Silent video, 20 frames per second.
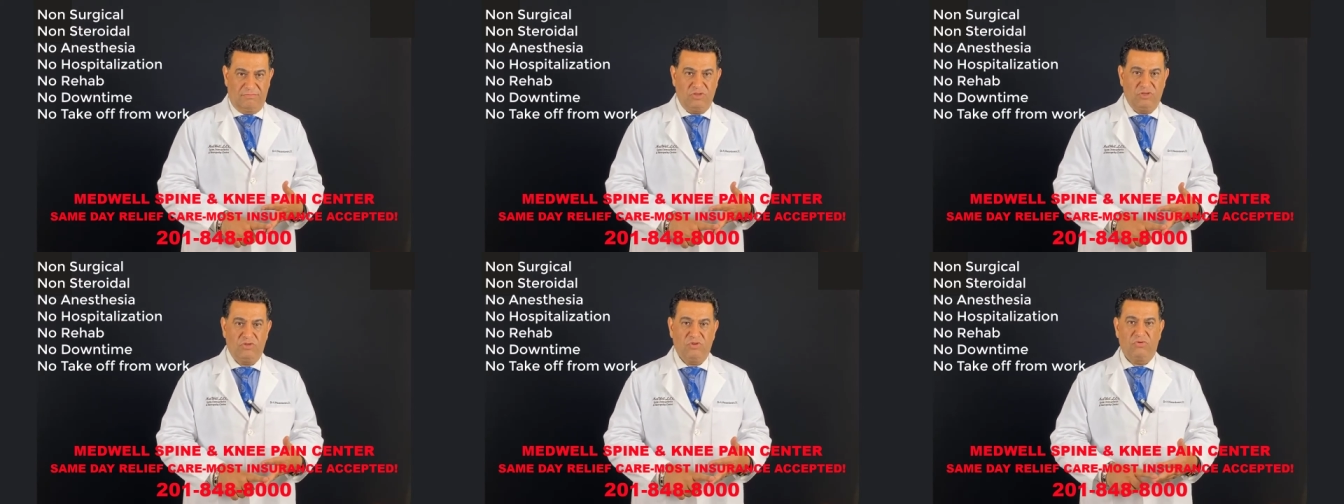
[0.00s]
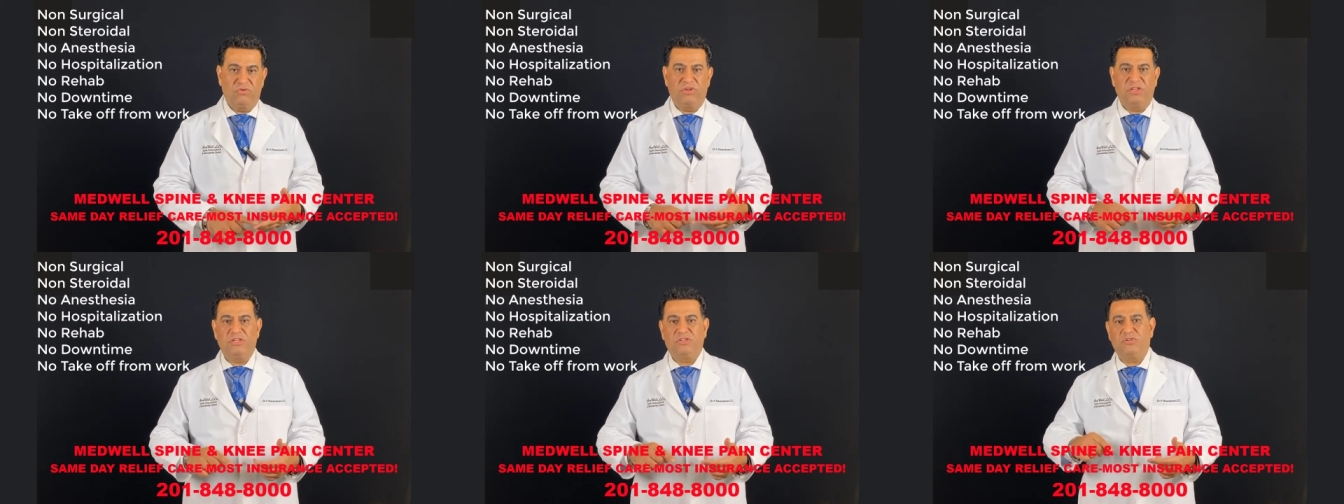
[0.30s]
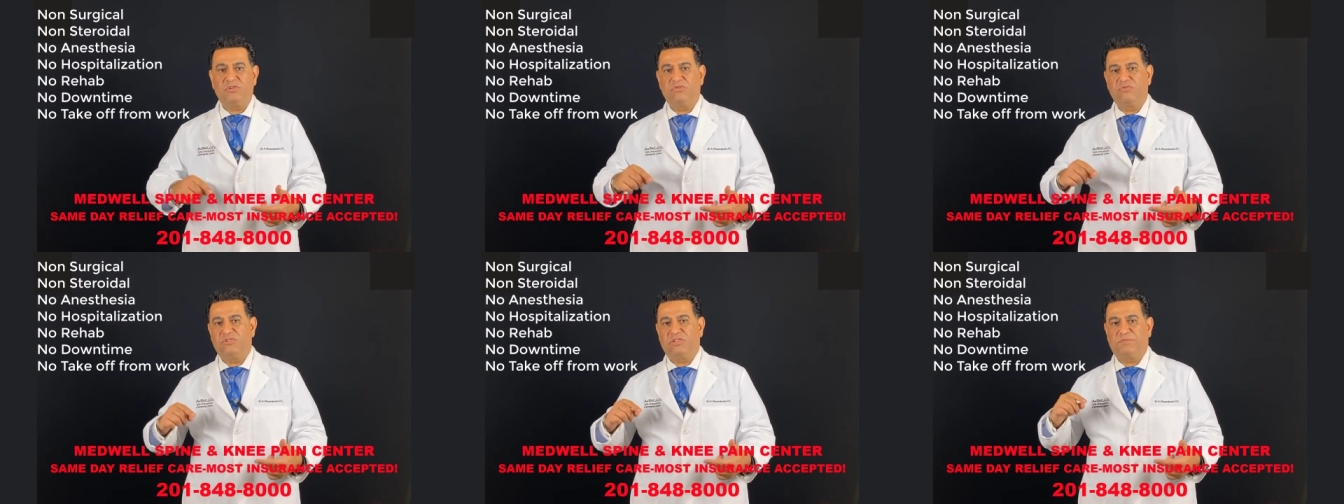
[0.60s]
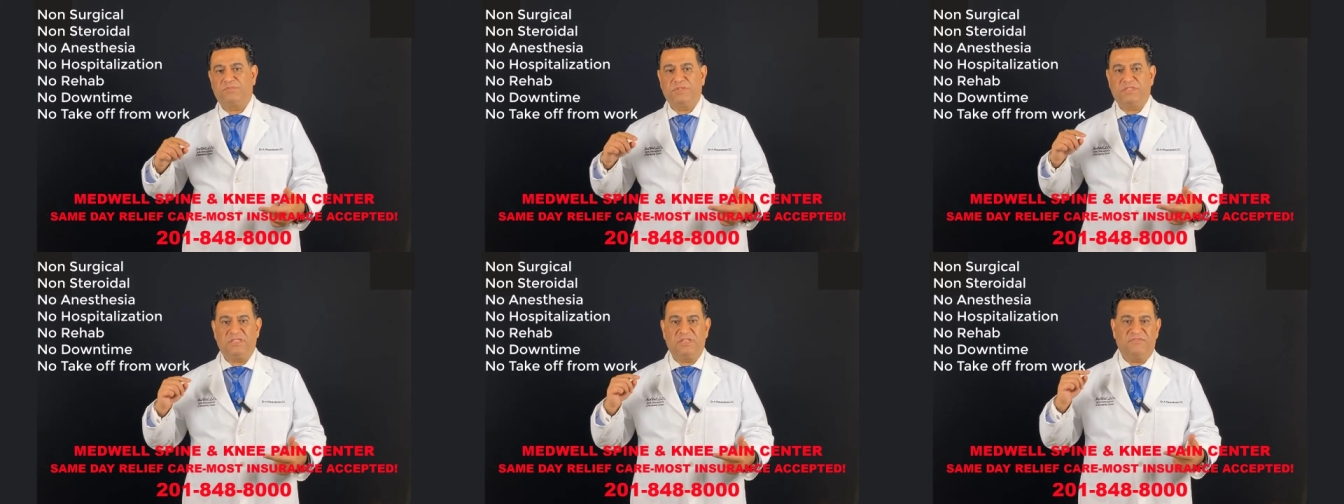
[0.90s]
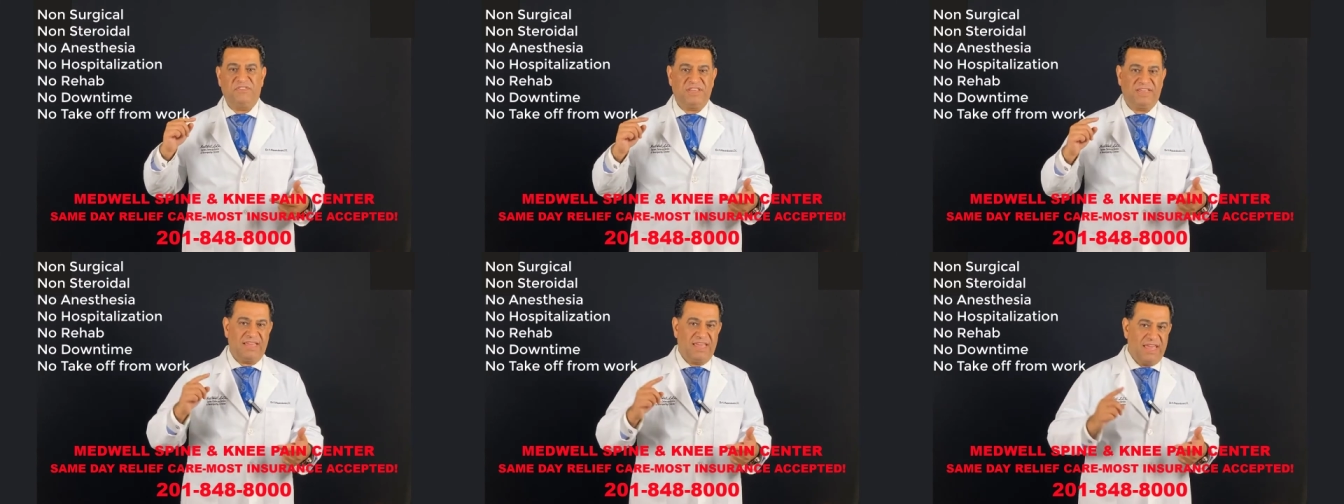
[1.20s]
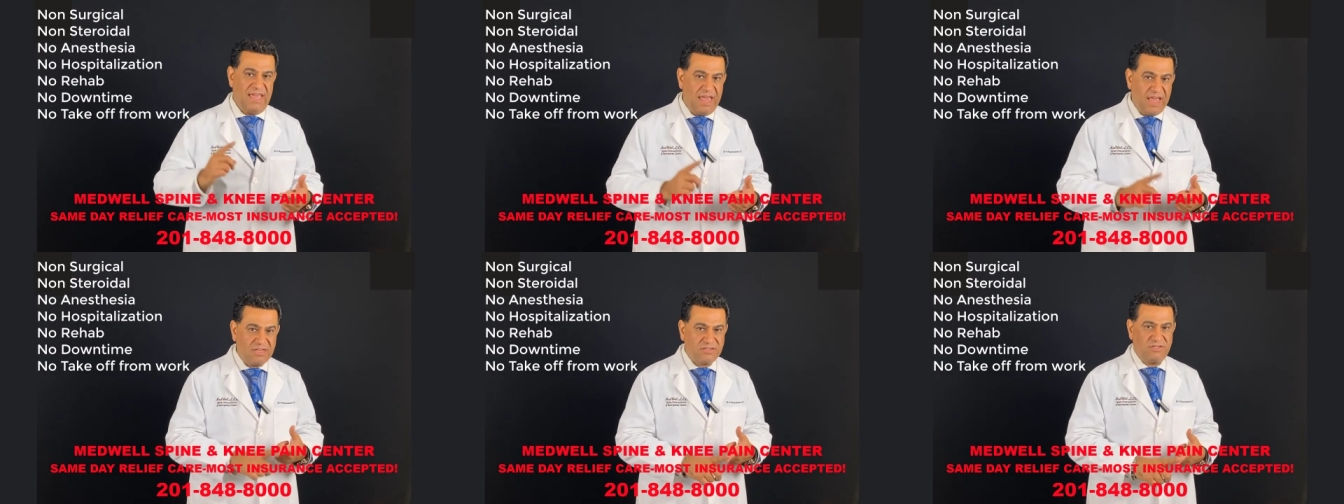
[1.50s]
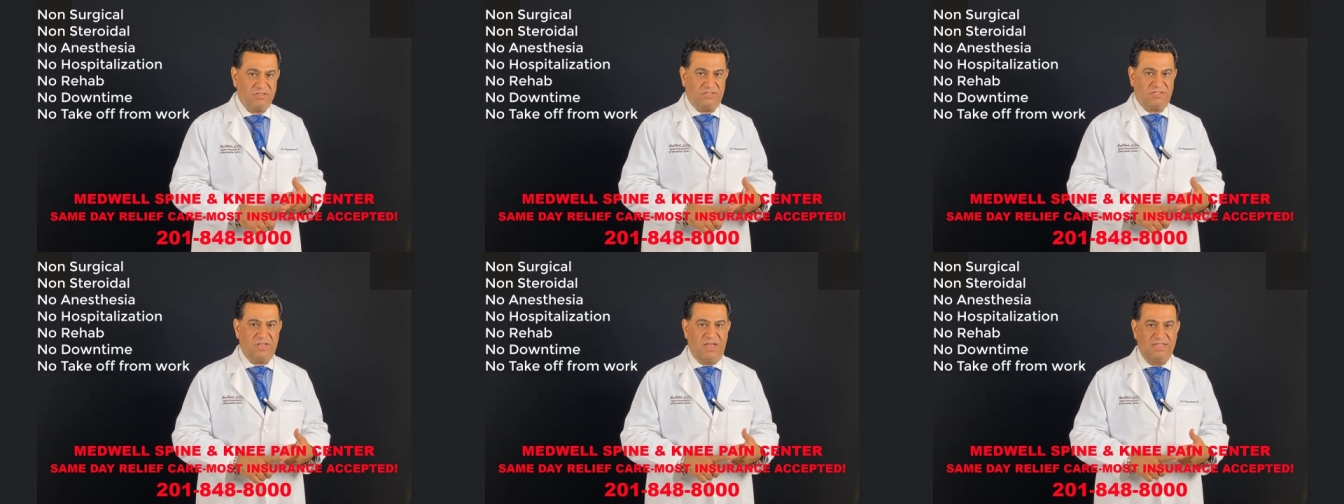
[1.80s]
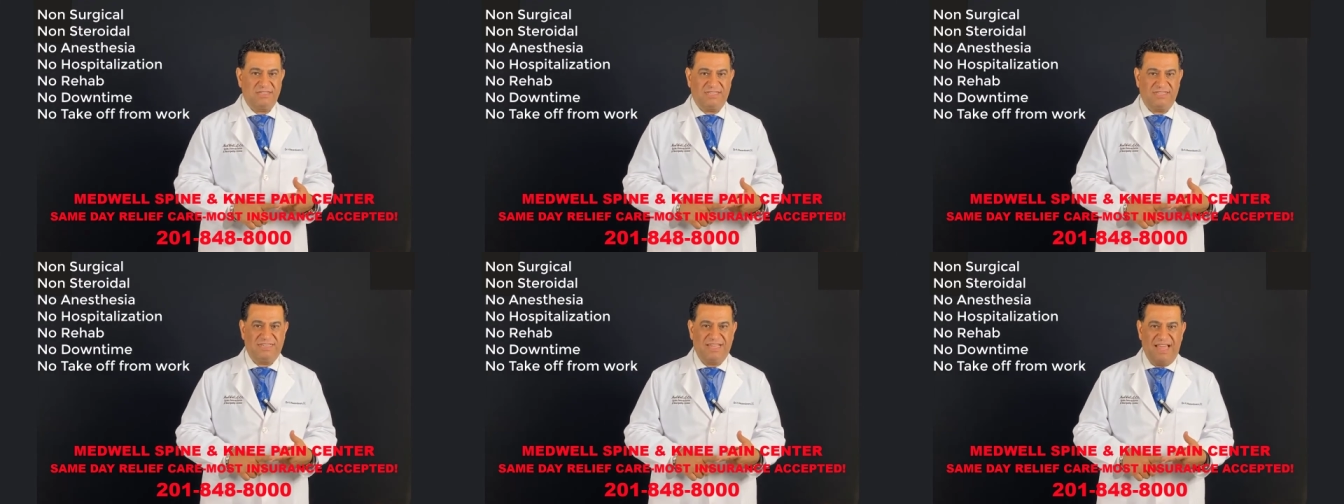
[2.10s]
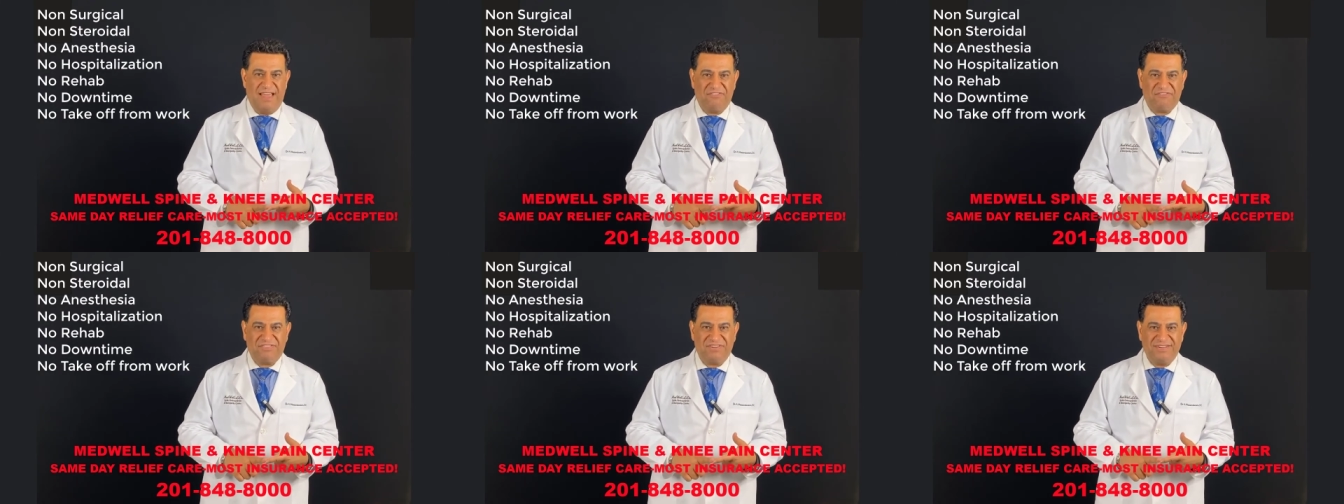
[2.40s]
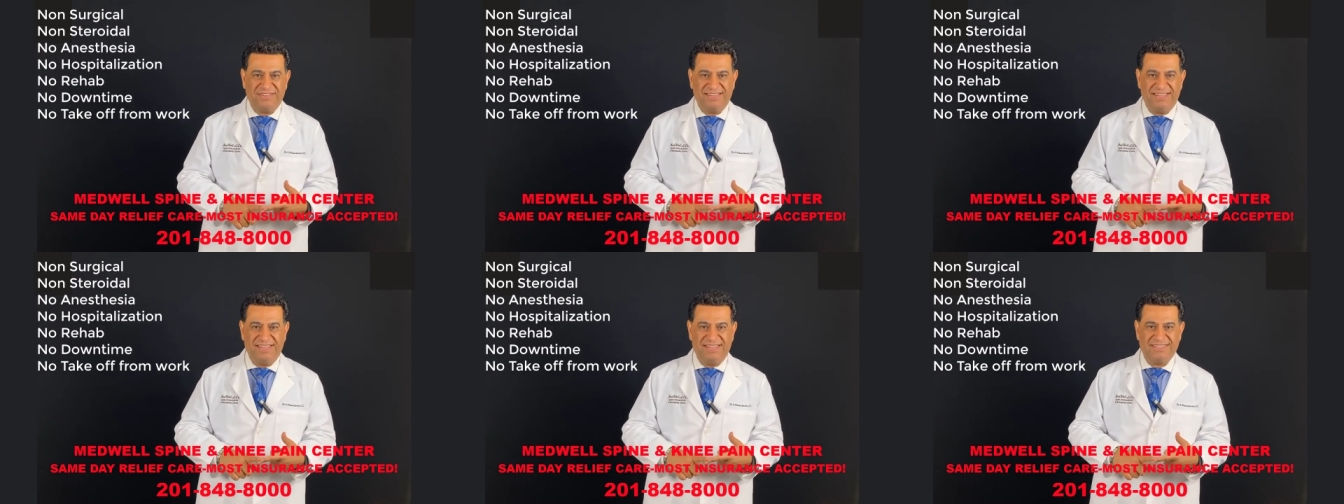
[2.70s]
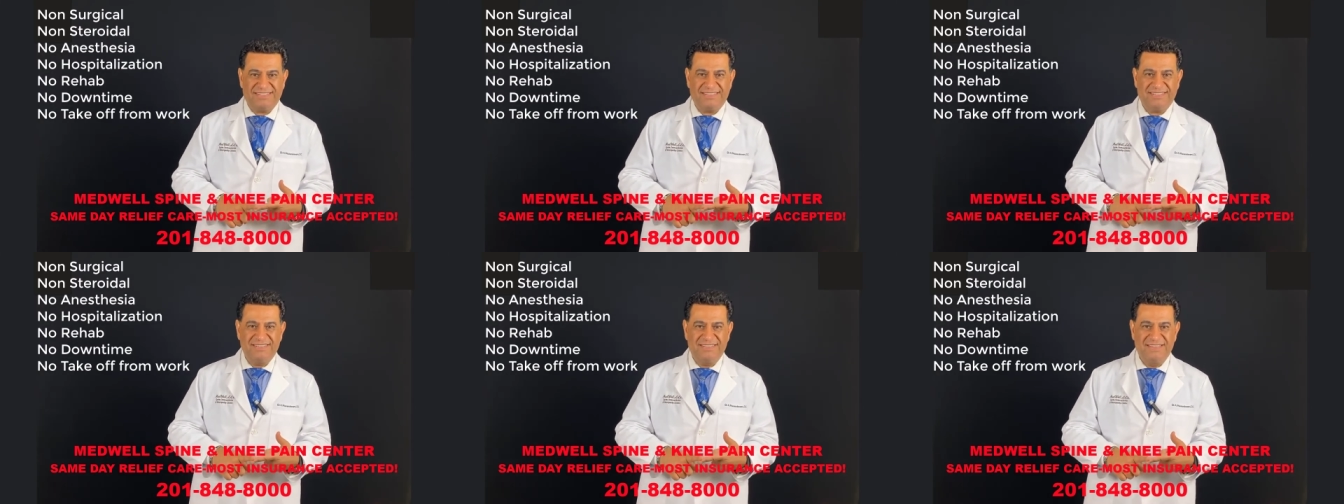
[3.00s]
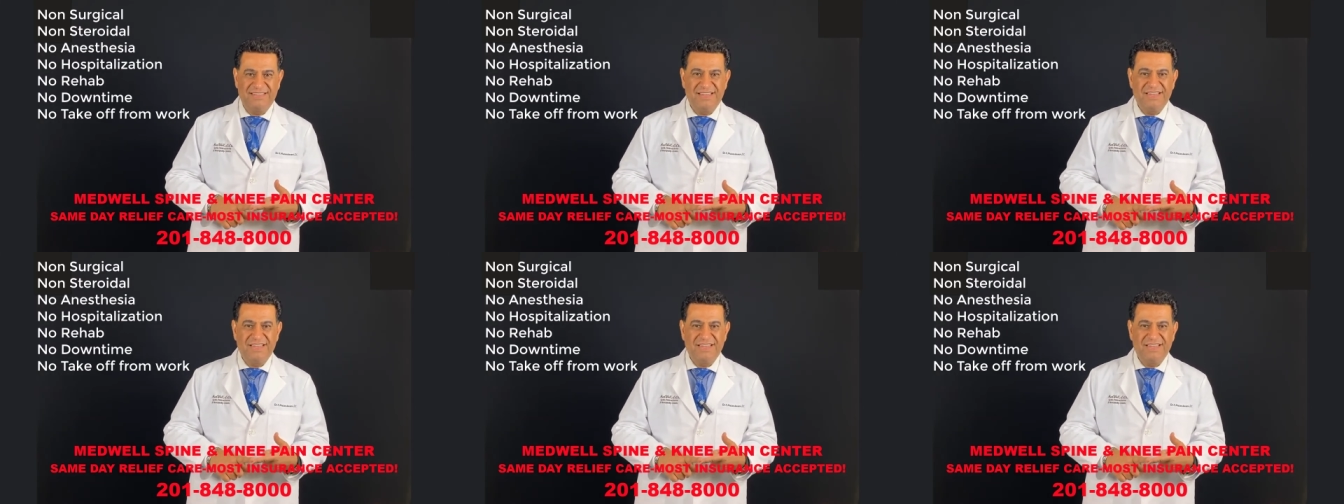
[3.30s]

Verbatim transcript: You don't need to do specific exercises after this.